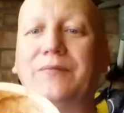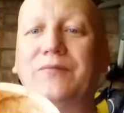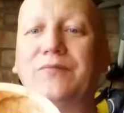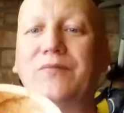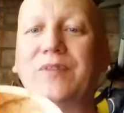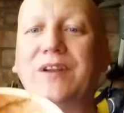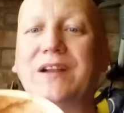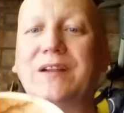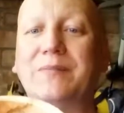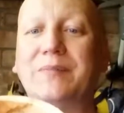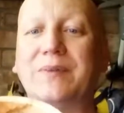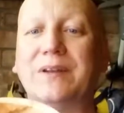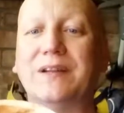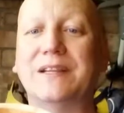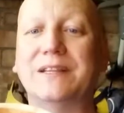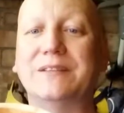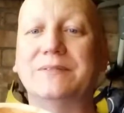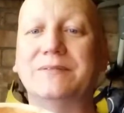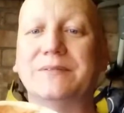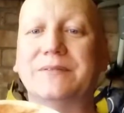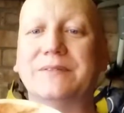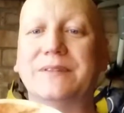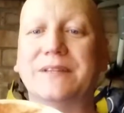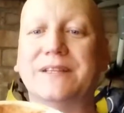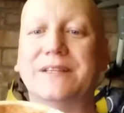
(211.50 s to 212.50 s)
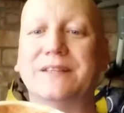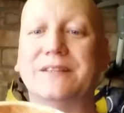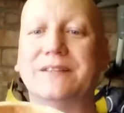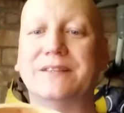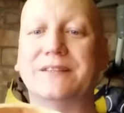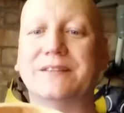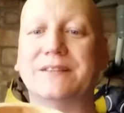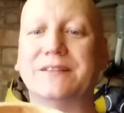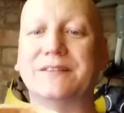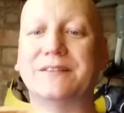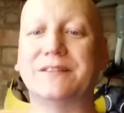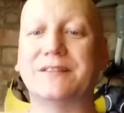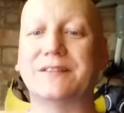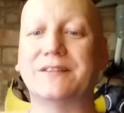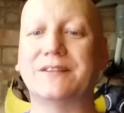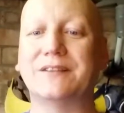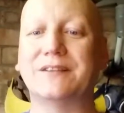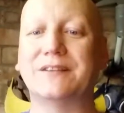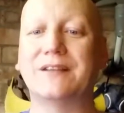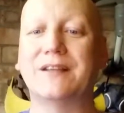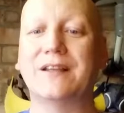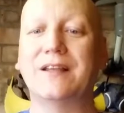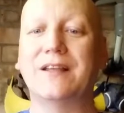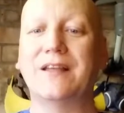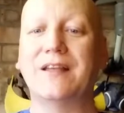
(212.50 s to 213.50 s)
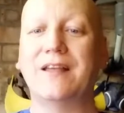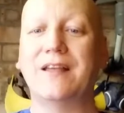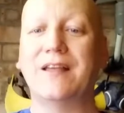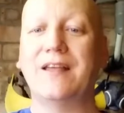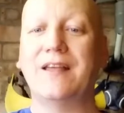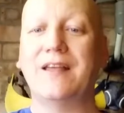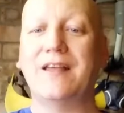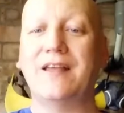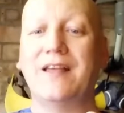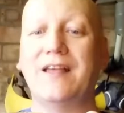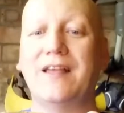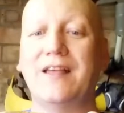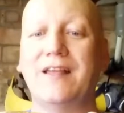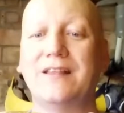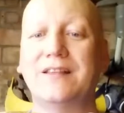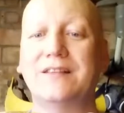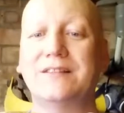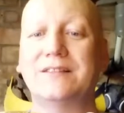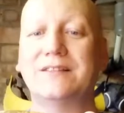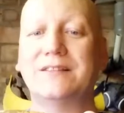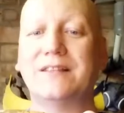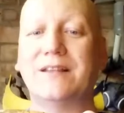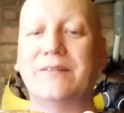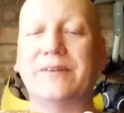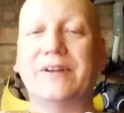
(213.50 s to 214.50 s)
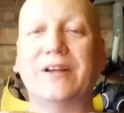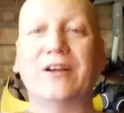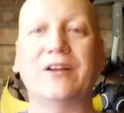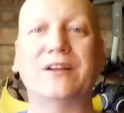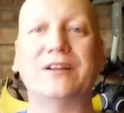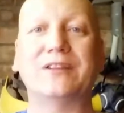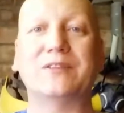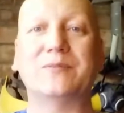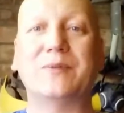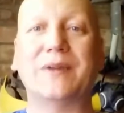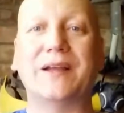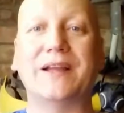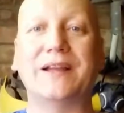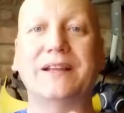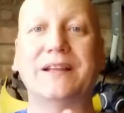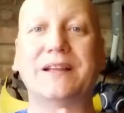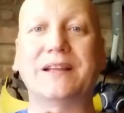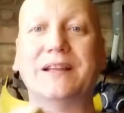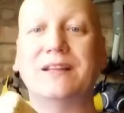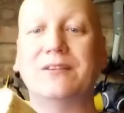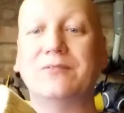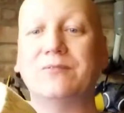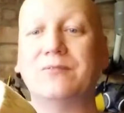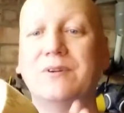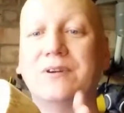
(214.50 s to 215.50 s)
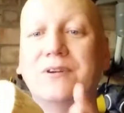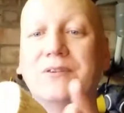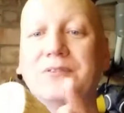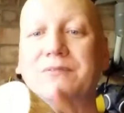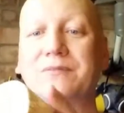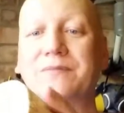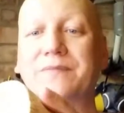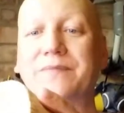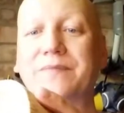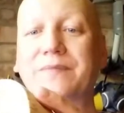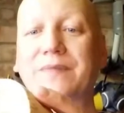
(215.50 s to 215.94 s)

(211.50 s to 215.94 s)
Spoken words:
Really pleased with this because it's something I'll explain in a little while.